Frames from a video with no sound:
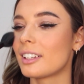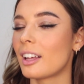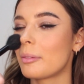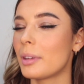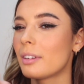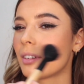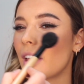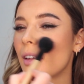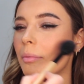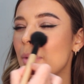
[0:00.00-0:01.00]
I mean,
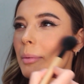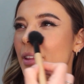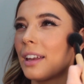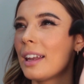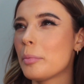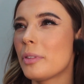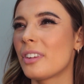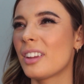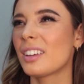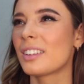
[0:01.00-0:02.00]
maybe they're
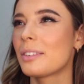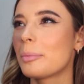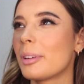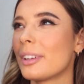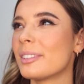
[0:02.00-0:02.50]
lipsticks, but...